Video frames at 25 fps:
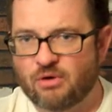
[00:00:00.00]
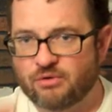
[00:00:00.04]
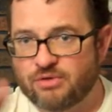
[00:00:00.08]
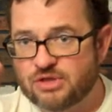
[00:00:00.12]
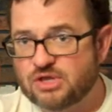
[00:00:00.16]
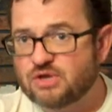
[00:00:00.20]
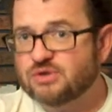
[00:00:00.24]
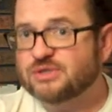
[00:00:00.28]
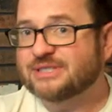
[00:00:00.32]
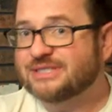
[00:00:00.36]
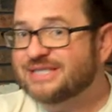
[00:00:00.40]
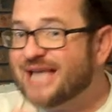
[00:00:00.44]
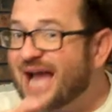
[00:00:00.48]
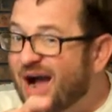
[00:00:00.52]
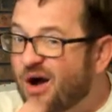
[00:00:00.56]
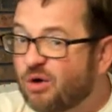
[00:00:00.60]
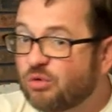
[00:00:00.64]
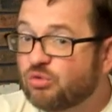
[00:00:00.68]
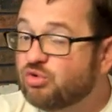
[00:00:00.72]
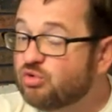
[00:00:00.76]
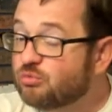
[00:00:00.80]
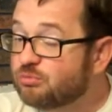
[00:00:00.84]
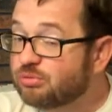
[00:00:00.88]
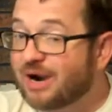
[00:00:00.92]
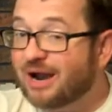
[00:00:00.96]
Both of those
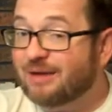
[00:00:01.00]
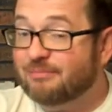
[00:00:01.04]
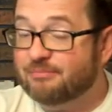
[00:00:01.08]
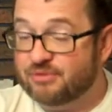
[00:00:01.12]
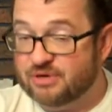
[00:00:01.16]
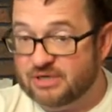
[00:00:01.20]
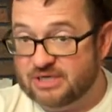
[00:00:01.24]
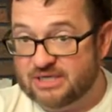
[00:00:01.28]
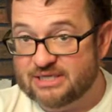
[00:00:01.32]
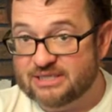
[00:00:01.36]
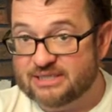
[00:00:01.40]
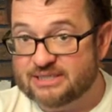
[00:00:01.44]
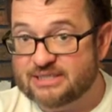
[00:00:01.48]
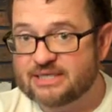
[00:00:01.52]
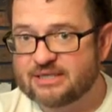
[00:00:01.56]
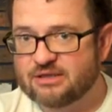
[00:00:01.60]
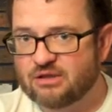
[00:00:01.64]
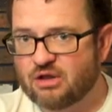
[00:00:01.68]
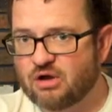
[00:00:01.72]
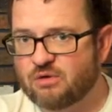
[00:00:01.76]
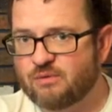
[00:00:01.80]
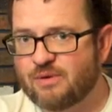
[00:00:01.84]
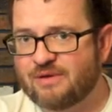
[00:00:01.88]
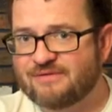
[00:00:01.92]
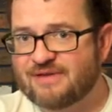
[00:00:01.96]
down properties,
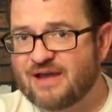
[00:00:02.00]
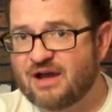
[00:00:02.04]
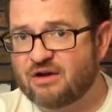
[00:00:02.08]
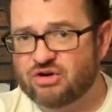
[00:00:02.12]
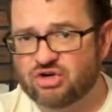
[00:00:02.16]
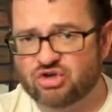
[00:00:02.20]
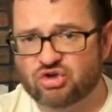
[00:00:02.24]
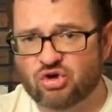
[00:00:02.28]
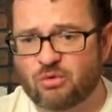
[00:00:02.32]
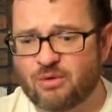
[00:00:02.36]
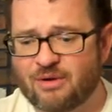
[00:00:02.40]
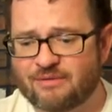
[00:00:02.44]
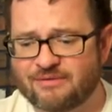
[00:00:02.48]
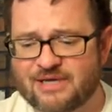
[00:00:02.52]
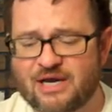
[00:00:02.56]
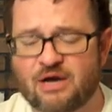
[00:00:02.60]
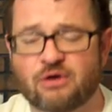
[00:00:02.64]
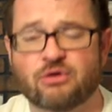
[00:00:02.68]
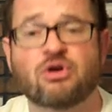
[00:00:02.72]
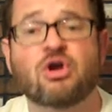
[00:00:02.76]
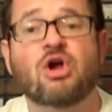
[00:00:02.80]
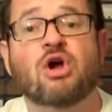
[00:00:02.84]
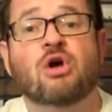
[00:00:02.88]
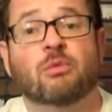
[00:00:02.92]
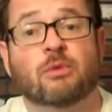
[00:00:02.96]
long wave down and short wave
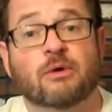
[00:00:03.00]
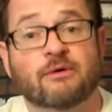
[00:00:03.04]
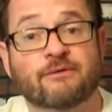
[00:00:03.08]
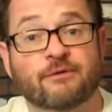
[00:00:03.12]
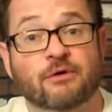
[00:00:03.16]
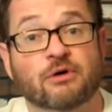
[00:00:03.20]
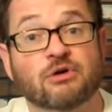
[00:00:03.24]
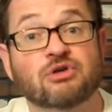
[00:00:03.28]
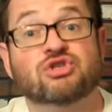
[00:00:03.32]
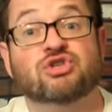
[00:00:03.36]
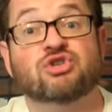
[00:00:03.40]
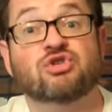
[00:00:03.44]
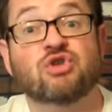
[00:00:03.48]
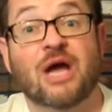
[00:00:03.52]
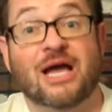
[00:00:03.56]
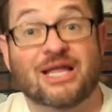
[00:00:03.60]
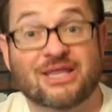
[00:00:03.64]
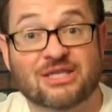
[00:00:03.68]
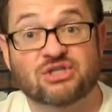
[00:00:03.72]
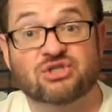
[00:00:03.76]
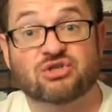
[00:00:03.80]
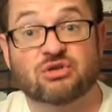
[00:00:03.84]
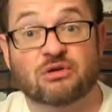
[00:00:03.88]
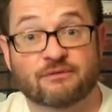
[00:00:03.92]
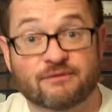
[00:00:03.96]
down, refer to
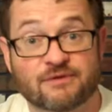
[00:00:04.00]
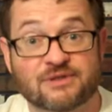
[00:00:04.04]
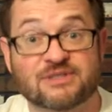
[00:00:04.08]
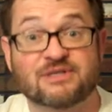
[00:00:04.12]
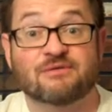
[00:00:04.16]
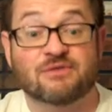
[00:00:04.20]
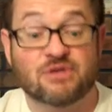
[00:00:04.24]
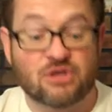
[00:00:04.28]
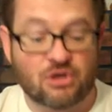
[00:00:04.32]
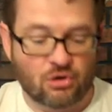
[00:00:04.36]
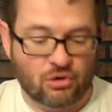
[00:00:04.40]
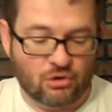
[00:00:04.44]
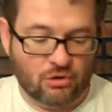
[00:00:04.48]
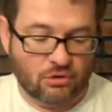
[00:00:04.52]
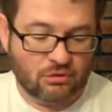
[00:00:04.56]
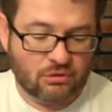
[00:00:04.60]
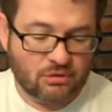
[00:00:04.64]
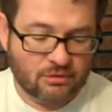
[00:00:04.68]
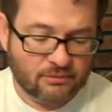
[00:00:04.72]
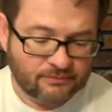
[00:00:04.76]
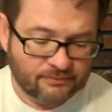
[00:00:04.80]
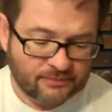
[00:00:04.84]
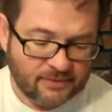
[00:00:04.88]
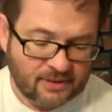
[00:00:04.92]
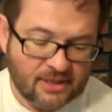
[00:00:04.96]
at the surface of the
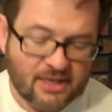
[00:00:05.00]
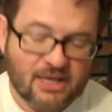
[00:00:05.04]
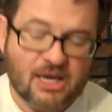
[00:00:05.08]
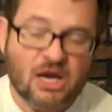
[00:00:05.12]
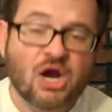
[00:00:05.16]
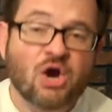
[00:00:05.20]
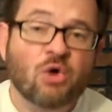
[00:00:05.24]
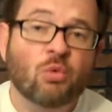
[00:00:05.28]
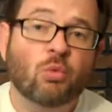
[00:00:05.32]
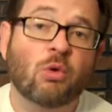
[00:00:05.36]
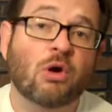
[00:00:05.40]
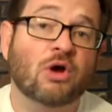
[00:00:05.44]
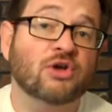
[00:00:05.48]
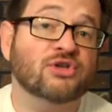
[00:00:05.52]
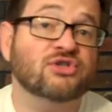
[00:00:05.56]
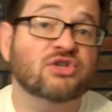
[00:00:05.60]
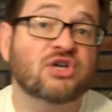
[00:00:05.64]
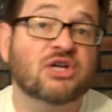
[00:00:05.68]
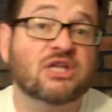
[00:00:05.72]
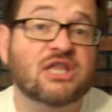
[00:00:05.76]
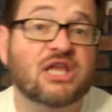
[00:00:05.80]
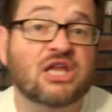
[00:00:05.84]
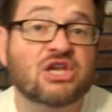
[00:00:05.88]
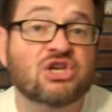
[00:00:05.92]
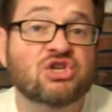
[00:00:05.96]
Earth. We're also
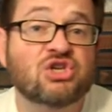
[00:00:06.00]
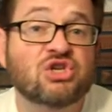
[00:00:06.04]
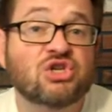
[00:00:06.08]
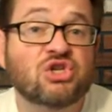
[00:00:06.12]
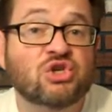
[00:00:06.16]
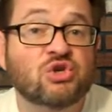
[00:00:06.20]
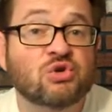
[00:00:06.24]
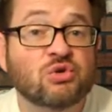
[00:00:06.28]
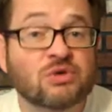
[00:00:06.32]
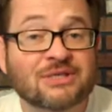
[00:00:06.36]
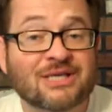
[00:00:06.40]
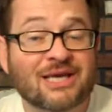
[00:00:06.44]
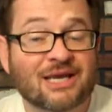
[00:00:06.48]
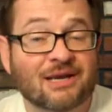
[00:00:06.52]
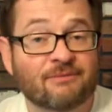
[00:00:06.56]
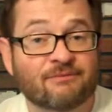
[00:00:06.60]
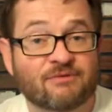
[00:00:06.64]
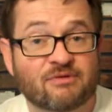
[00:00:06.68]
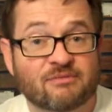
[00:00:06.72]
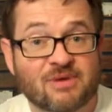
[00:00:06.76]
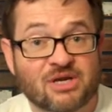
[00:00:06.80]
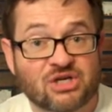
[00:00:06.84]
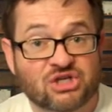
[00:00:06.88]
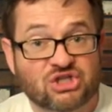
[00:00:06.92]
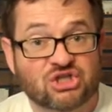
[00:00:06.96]
going to then use that
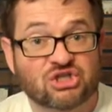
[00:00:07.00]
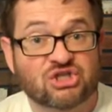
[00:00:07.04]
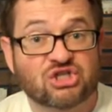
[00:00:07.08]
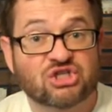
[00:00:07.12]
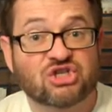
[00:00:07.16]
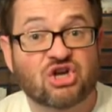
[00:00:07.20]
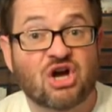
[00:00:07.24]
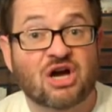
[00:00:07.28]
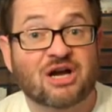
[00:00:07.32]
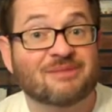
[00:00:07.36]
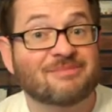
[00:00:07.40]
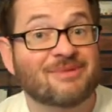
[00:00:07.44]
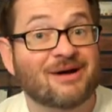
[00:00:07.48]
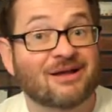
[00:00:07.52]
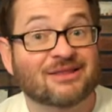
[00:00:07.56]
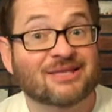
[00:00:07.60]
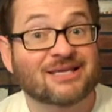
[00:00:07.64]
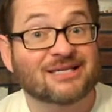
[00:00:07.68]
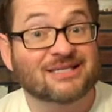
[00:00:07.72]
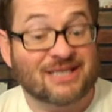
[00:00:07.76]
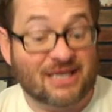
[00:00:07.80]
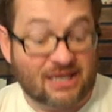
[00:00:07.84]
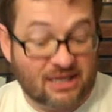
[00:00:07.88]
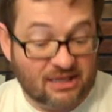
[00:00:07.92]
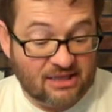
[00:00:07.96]
information to talk about
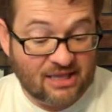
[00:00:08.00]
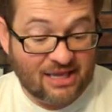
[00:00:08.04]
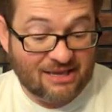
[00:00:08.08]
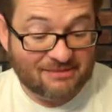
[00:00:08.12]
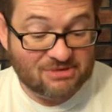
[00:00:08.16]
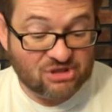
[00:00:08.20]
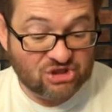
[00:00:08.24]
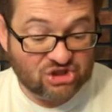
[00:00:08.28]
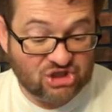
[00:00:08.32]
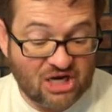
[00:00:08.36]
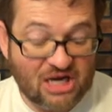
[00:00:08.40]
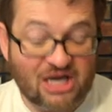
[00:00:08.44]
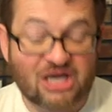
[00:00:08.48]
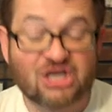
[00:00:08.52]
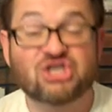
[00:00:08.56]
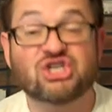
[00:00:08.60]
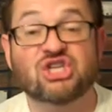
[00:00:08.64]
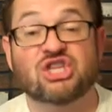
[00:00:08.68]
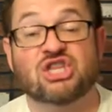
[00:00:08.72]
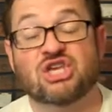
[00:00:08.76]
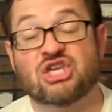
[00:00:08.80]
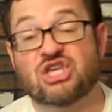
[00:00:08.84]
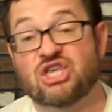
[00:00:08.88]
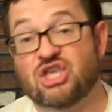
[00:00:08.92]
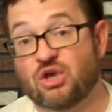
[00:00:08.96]
things like climate
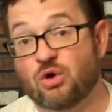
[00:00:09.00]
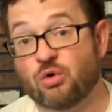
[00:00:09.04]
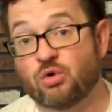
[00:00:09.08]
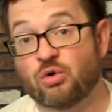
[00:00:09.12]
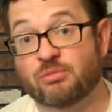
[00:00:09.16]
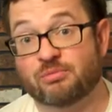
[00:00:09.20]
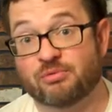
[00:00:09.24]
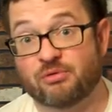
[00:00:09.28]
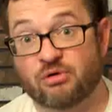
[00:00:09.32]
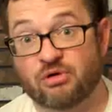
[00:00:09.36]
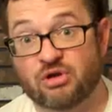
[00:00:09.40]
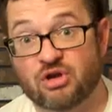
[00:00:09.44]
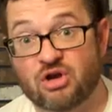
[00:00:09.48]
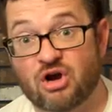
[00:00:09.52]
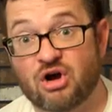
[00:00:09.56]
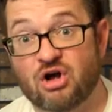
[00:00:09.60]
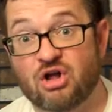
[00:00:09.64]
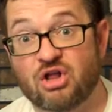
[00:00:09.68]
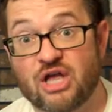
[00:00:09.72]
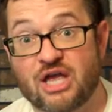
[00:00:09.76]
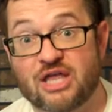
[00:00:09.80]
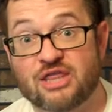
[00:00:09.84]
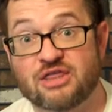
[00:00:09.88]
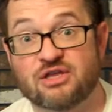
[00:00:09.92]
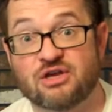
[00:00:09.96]
change and the Kyoto
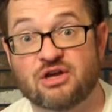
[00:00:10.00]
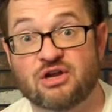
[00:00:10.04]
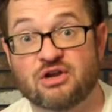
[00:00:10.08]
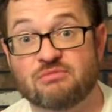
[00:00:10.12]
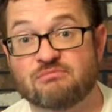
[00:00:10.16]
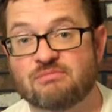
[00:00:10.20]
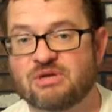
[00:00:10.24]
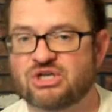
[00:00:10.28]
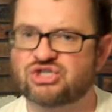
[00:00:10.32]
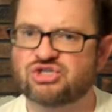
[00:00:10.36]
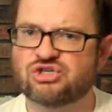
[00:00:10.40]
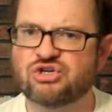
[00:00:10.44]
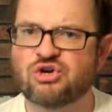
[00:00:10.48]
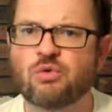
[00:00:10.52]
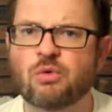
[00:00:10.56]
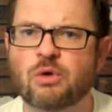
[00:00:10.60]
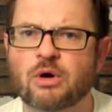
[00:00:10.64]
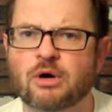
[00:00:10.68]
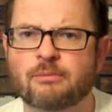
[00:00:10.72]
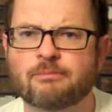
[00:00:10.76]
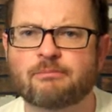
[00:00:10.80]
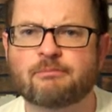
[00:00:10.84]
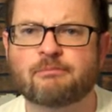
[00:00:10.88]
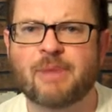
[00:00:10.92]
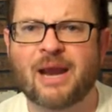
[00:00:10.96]
Protocol and the much
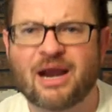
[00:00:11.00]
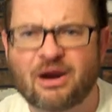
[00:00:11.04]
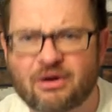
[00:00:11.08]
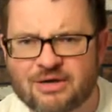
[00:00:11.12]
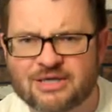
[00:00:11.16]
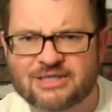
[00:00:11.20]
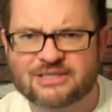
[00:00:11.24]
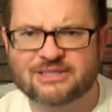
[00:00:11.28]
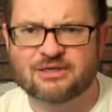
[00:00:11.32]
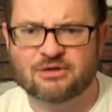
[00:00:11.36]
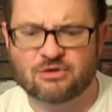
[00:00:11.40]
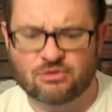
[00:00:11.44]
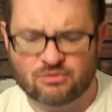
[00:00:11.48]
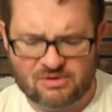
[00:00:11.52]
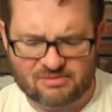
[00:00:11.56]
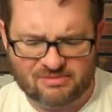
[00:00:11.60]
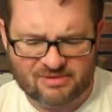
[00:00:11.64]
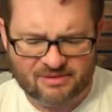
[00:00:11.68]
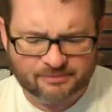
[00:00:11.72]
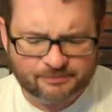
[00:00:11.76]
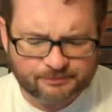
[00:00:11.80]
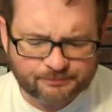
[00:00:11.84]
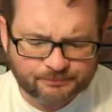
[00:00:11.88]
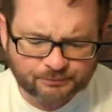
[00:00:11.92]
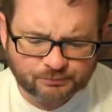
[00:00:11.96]
newer Paris
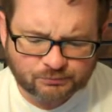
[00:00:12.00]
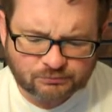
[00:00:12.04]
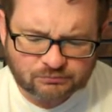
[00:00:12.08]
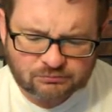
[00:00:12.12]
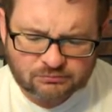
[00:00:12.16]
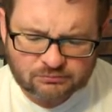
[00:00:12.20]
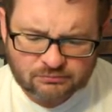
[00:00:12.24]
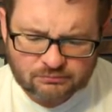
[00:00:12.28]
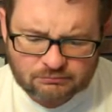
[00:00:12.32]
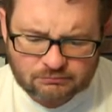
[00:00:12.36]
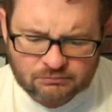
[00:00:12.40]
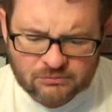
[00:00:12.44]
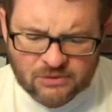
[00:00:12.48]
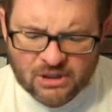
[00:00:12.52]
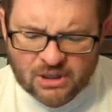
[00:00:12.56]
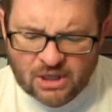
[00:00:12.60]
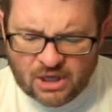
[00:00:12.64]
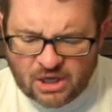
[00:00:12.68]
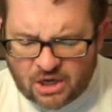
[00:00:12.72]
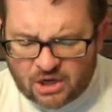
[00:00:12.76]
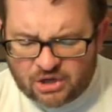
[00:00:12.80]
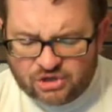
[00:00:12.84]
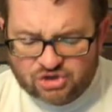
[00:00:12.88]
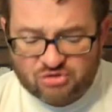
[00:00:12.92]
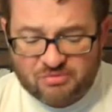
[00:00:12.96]
Agreement.
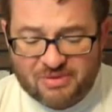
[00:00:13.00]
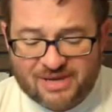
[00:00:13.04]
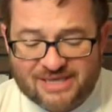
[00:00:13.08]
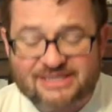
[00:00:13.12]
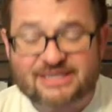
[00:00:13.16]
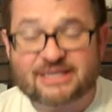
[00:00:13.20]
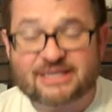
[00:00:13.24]
So